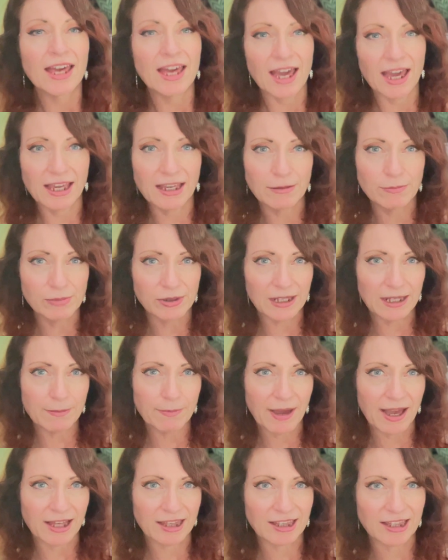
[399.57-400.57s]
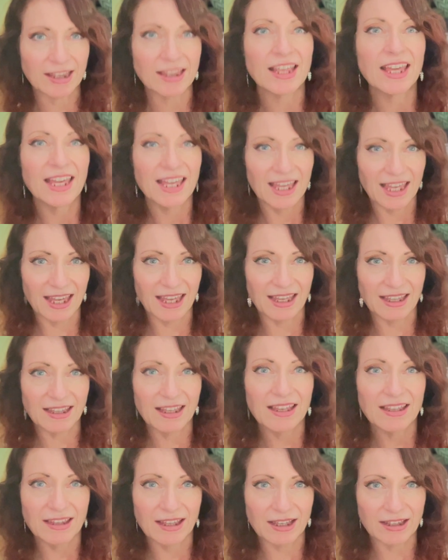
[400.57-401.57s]
a complete pattern in
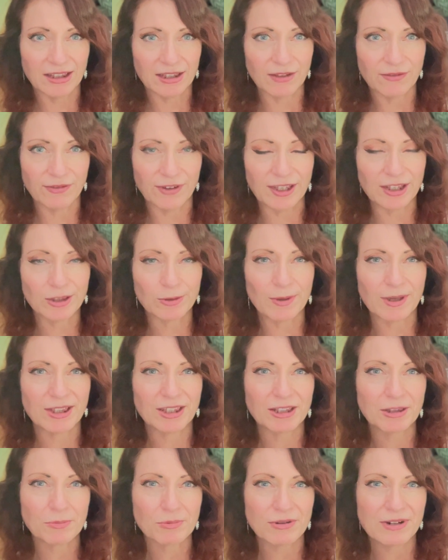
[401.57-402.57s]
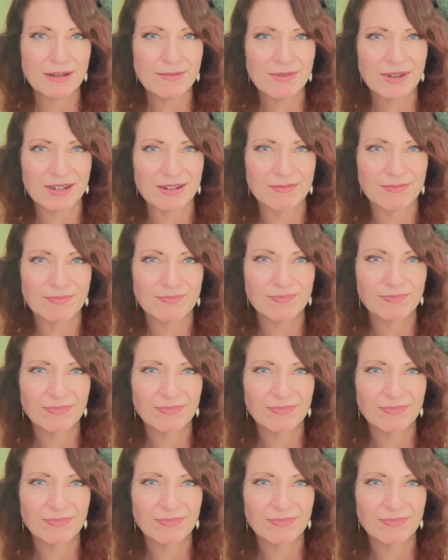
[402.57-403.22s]
Knits That Fit Sweaters Premium.